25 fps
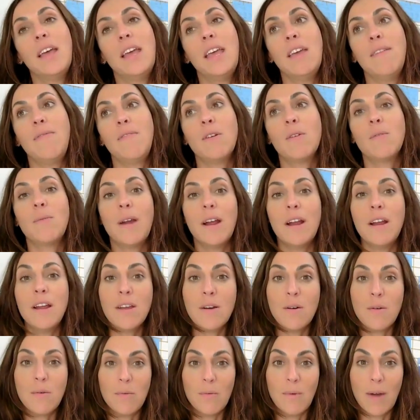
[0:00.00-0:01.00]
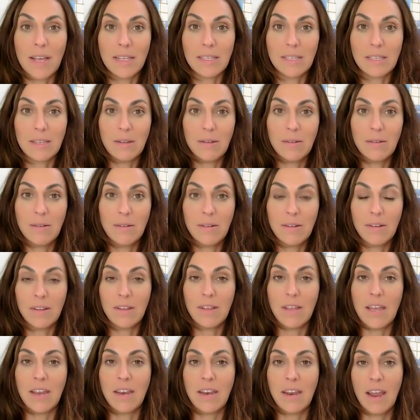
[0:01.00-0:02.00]
If you're wearing a wetsuit,
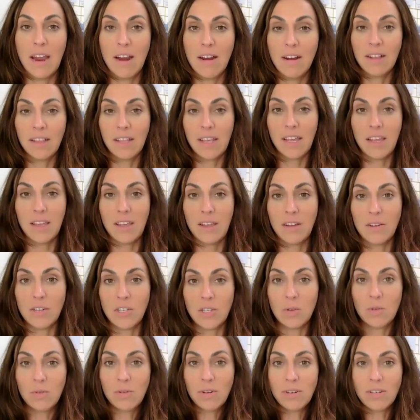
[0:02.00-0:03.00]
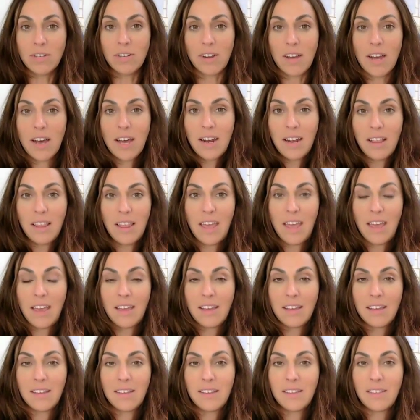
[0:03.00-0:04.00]
inherently your shoulders are kind of
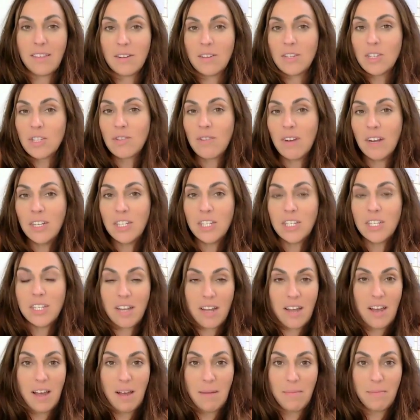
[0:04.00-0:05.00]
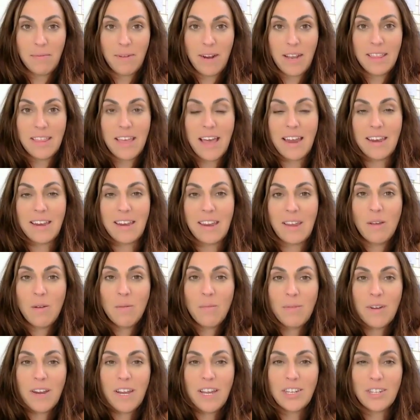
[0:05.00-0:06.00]
like they're scrunched up, right? That
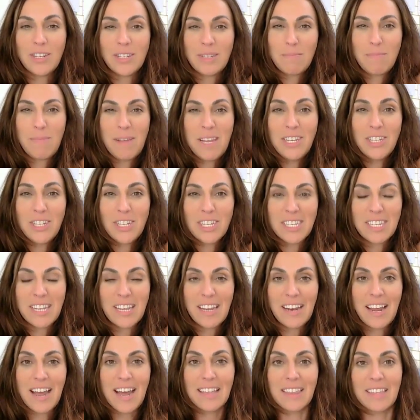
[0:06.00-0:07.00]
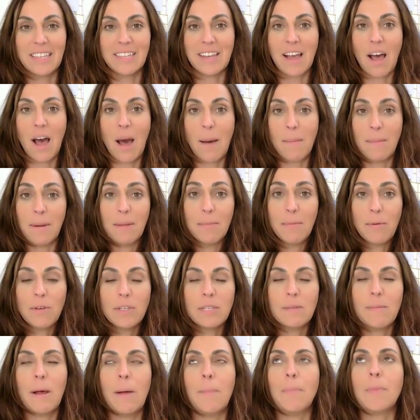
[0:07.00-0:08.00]
neoprene just pinches it at the top and it
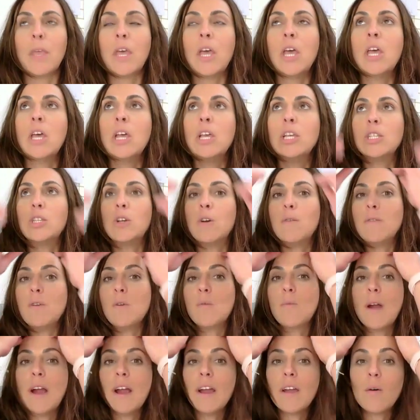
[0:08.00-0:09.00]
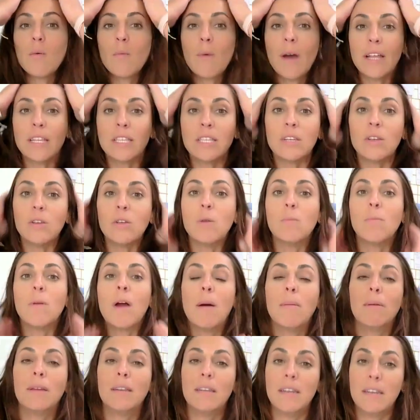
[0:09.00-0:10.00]
pulls them up. So if you're wearing a wetsuit, you
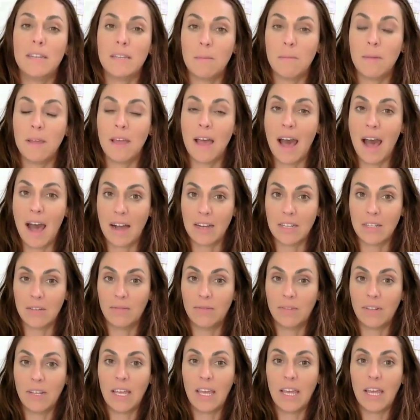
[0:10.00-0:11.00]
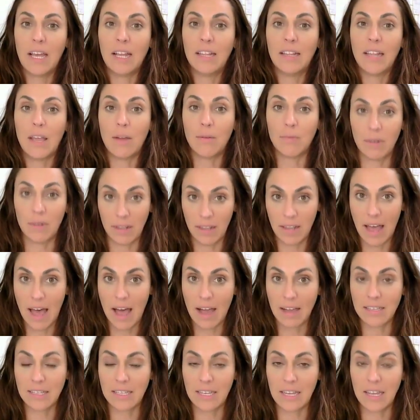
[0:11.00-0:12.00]
probably need to be actively like
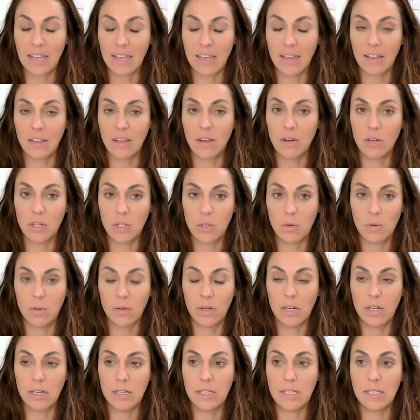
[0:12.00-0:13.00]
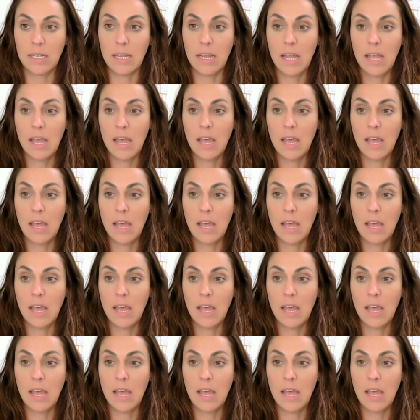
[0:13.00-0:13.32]
relaxing your shoulders.